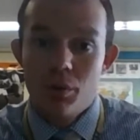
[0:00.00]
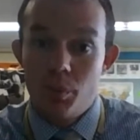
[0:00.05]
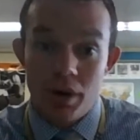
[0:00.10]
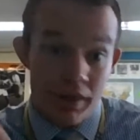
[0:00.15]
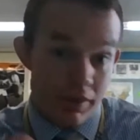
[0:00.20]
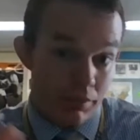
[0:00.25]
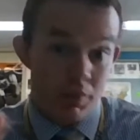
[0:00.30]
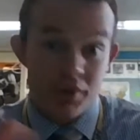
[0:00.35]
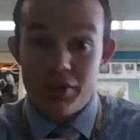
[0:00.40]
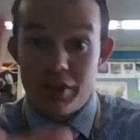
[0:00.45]

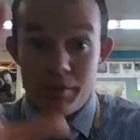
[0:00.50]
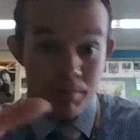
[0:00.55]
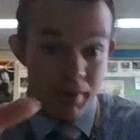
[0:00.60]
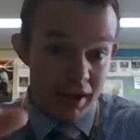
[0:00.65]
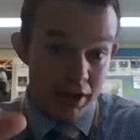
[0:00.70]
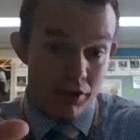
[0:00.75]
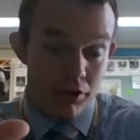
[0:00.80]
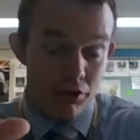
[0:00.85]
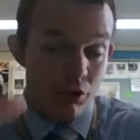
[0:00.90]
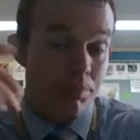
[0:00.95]
with the
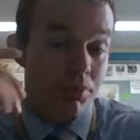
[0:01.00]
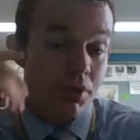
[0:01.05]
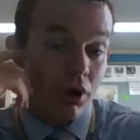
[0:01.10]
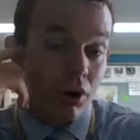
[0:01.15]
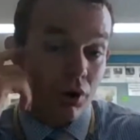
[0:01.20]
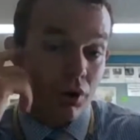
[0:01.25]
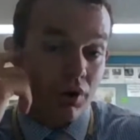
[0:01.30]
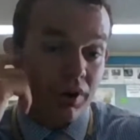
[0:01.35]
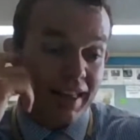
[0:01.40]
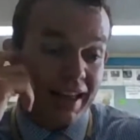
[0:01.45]
big group, the
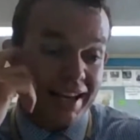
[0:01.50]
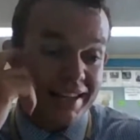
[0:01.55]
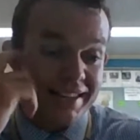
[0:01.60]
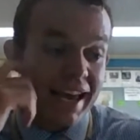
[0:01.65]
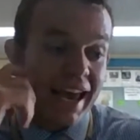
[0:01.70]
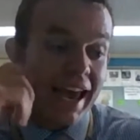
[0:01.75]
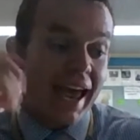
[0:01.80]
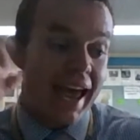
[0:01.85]
whole class,